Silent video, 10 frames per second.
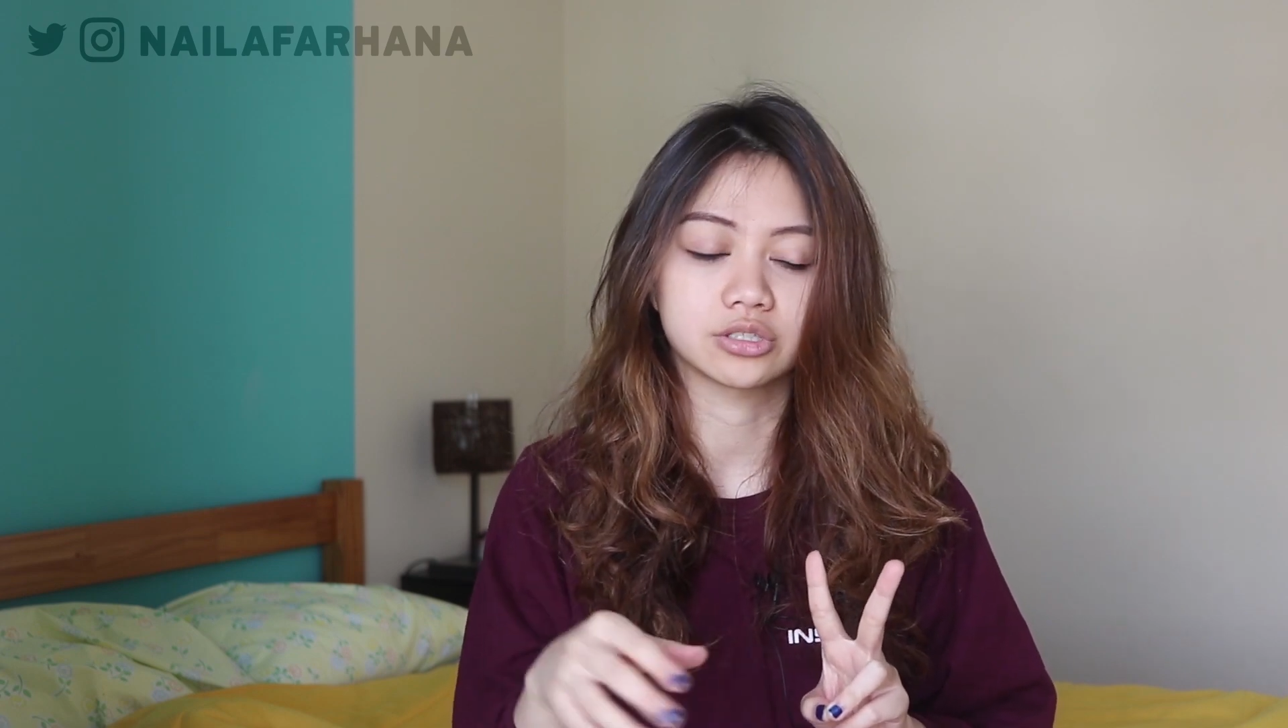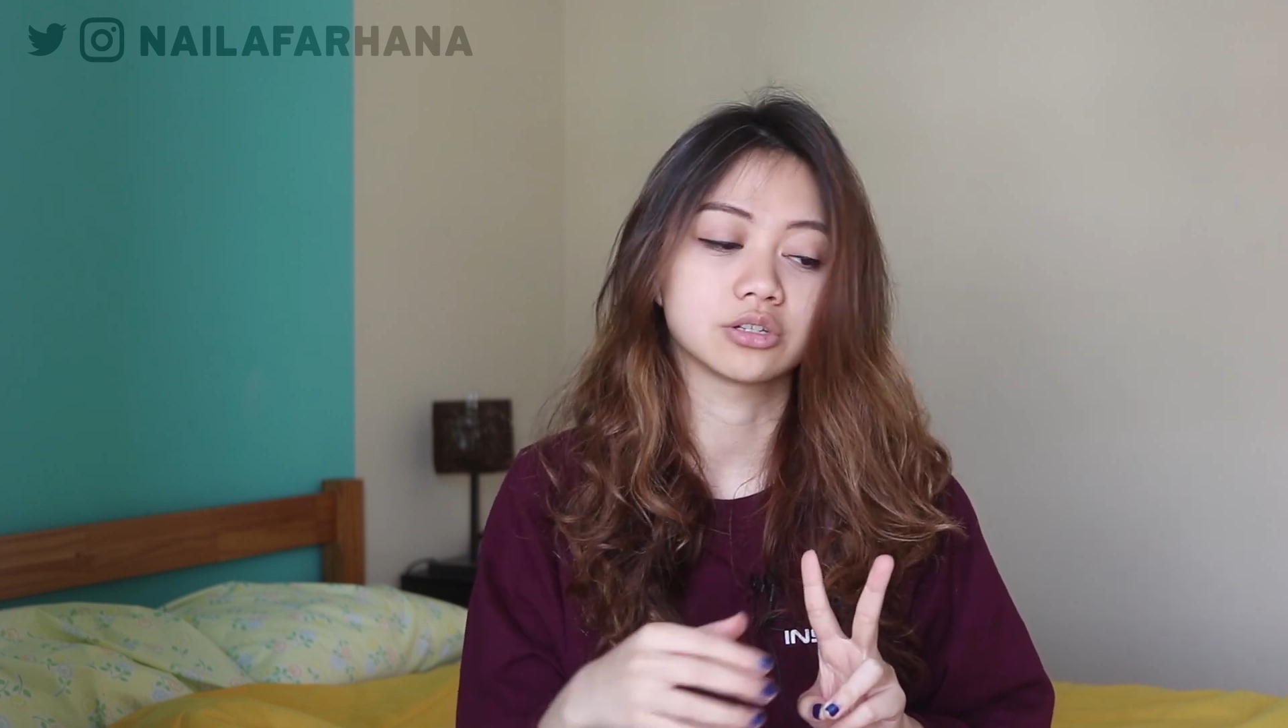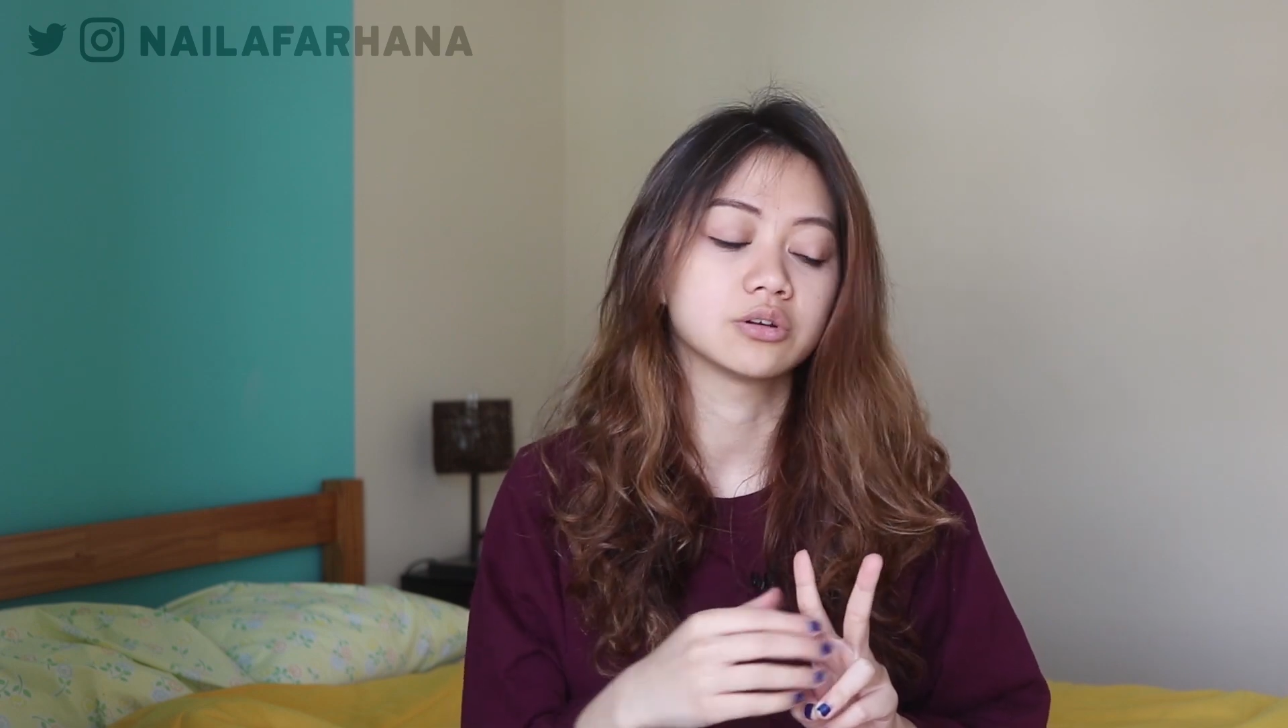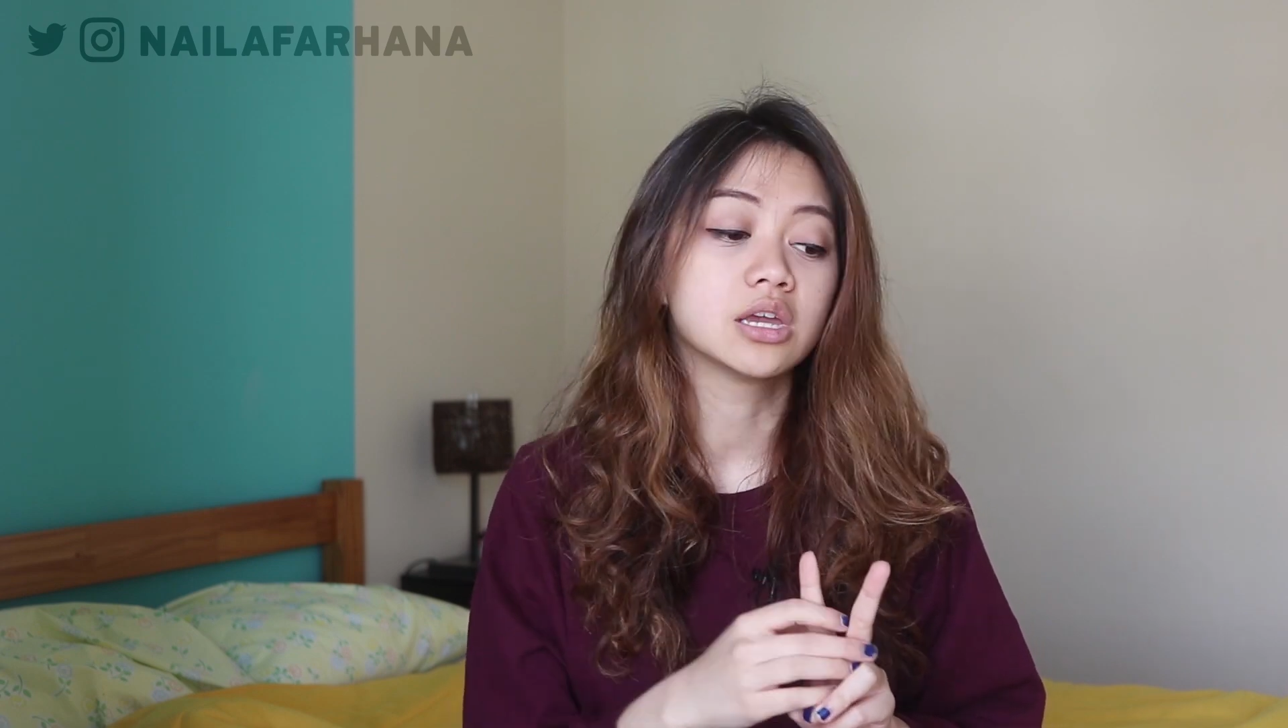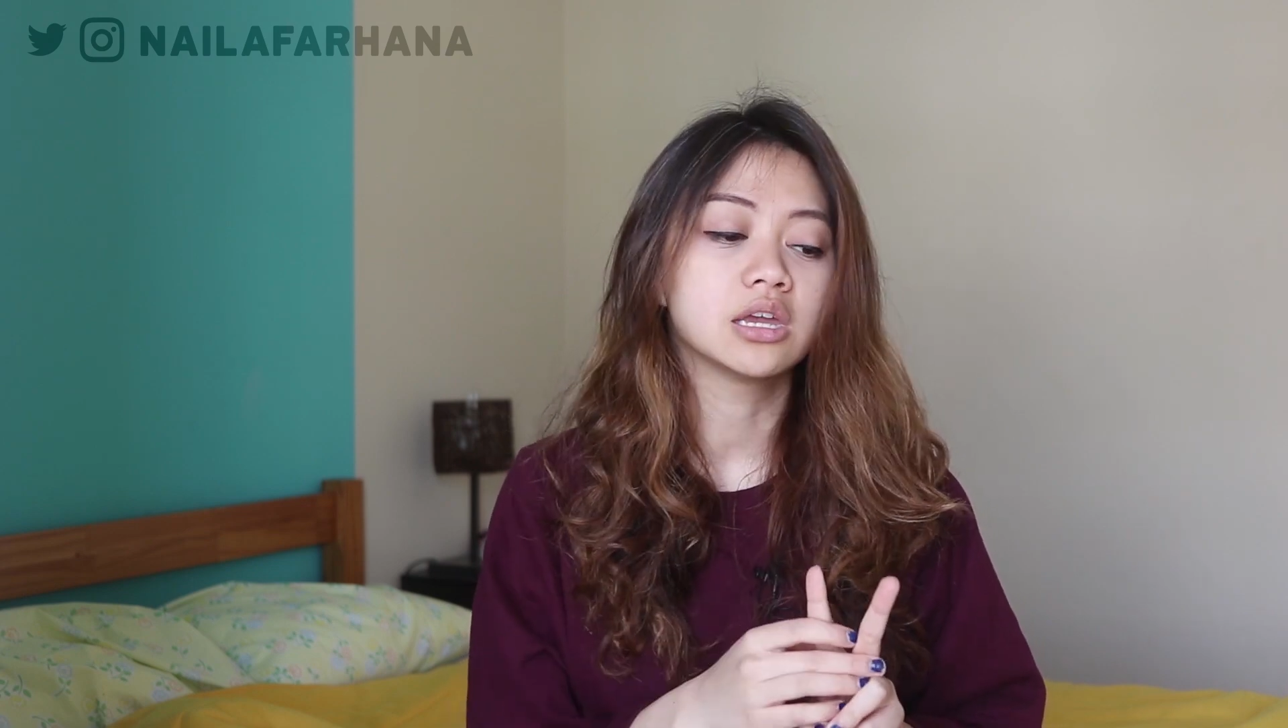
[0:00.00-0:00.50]

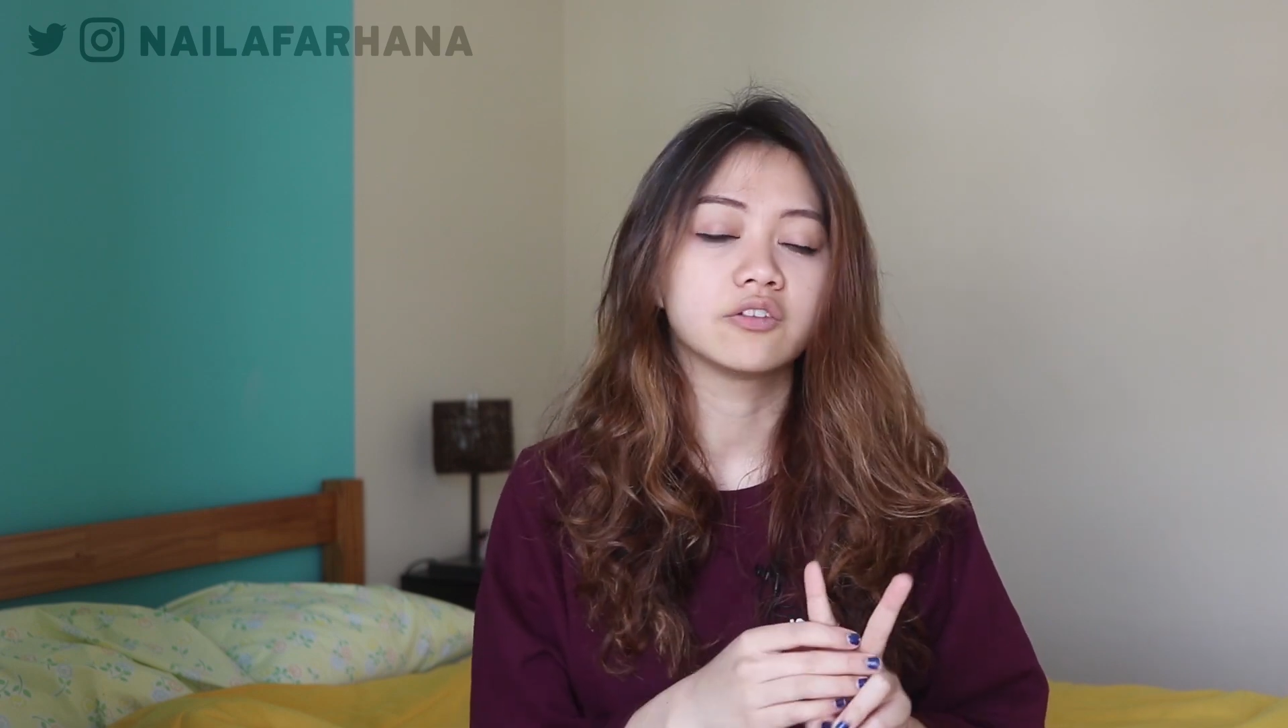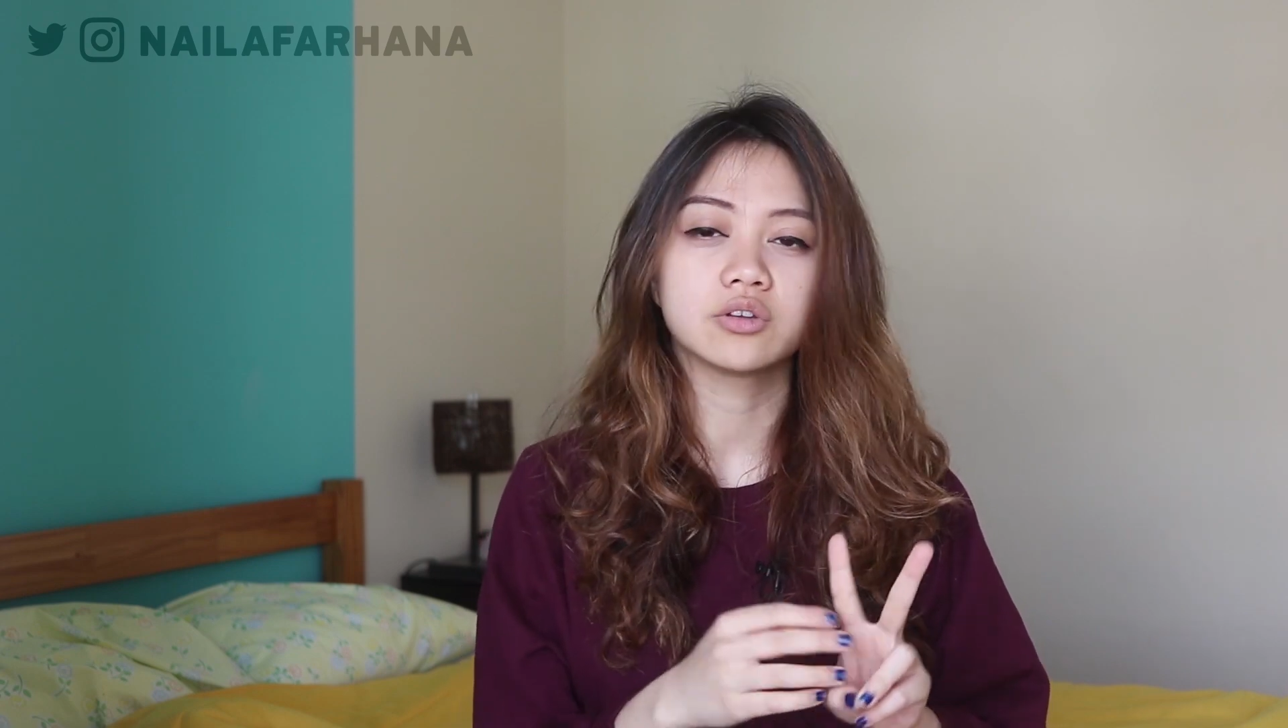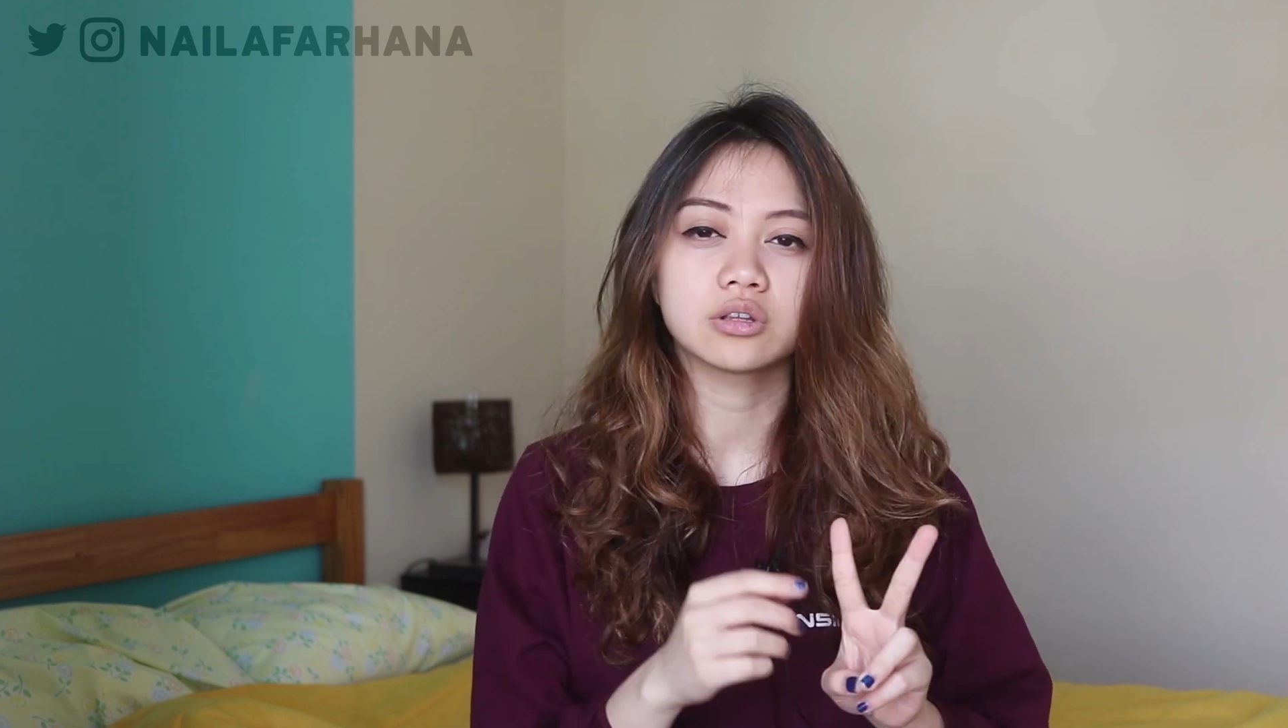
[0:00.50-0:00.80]
So if